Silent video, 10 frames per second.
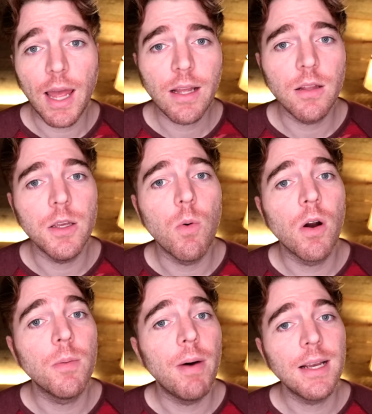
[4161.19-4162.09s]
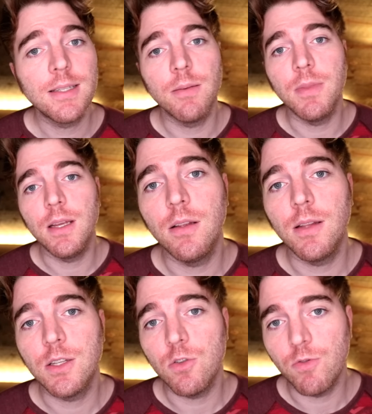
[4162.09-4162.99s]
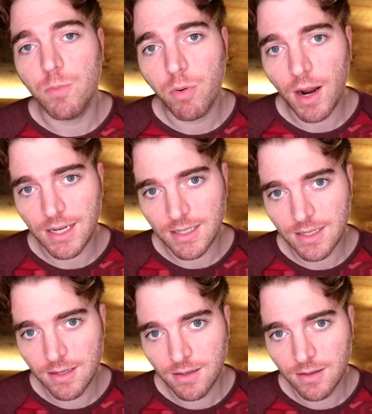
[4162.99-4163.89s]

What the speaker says: likely you are to buy something that's overpriced.